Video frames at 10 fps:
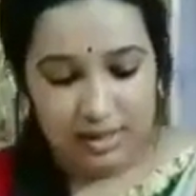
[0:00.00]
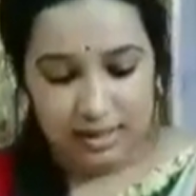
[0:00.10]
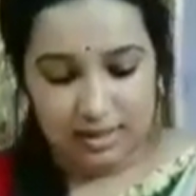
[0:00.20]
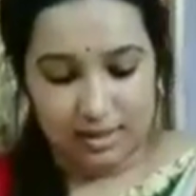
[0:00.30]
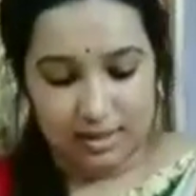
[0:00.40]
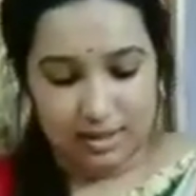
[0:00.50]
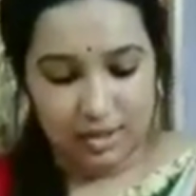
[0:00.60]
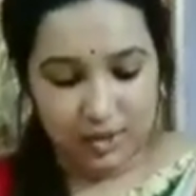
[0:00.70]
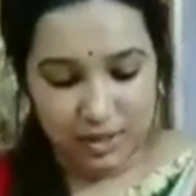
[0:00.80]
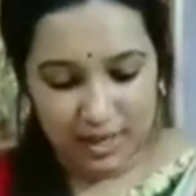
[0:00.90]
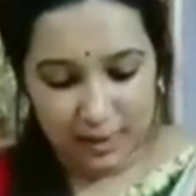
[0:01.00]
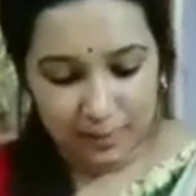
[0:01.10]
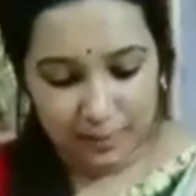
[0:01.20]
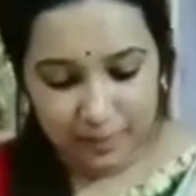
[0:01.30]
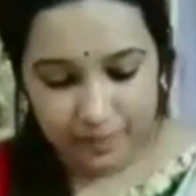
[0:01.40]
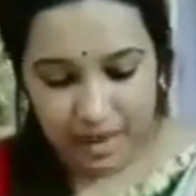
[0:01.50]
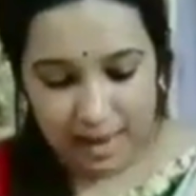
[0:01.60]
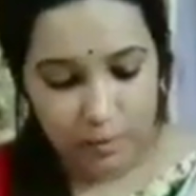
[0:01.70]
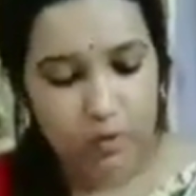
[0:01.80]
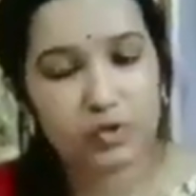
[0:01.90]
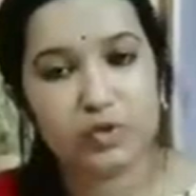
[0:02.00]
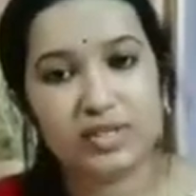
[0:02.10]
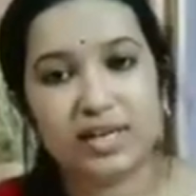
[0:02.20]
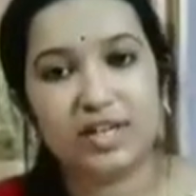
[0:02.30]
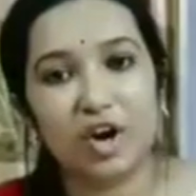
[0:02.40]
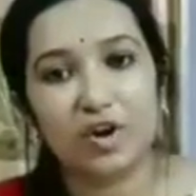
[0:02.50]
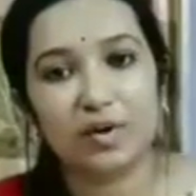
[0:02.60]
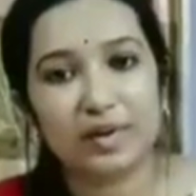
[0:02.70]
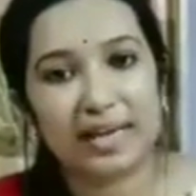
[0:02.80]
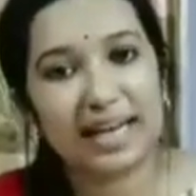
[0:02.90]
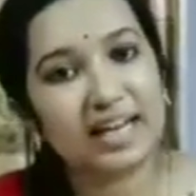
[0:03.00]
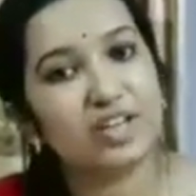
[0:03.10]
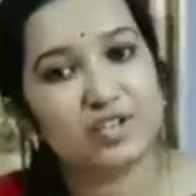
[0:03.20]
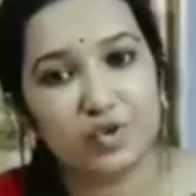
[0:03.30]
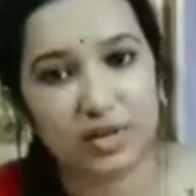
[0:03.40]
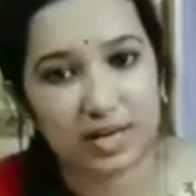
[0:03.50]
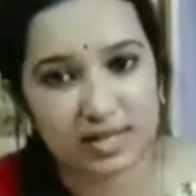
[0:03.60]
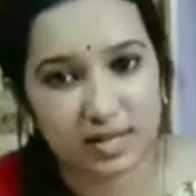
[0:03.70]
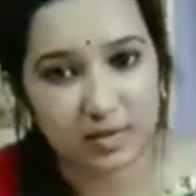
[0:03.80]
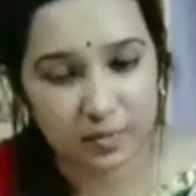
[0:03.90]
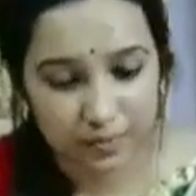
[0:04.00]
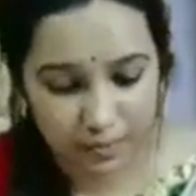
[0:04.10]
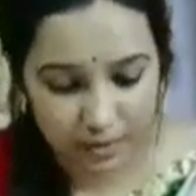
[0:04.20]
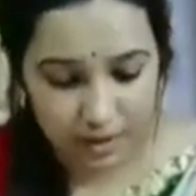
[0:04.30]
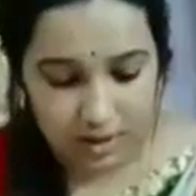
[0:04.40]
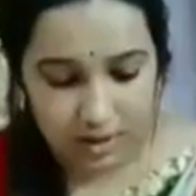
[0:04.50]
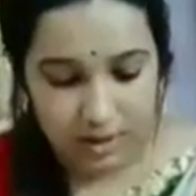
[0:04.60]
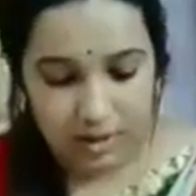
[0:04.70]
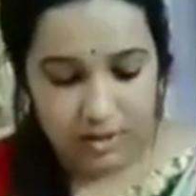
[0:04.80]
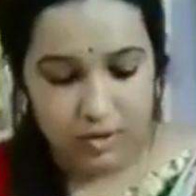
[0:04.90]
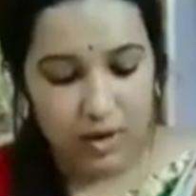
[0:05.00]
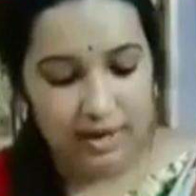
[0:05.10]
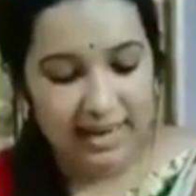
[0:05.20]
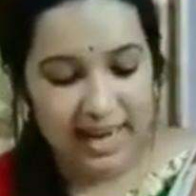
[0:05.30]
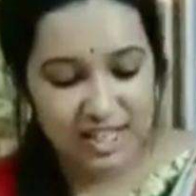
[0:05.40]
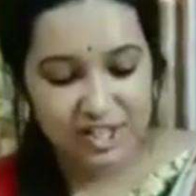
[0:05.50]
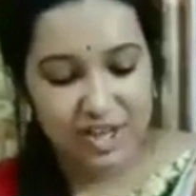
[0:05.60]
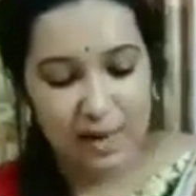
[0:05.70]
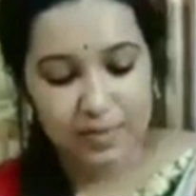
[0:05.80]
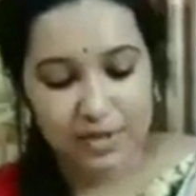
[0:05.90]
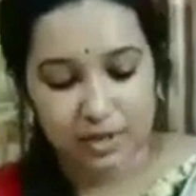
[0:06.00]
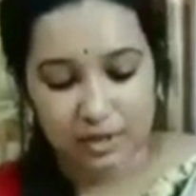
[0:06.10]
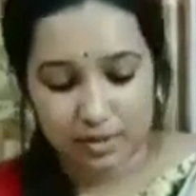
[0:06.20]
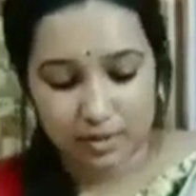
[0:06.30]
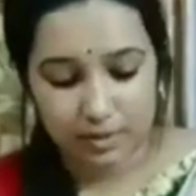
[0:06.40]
Uh, today, I'm going to take your English to class now. So, our next chapter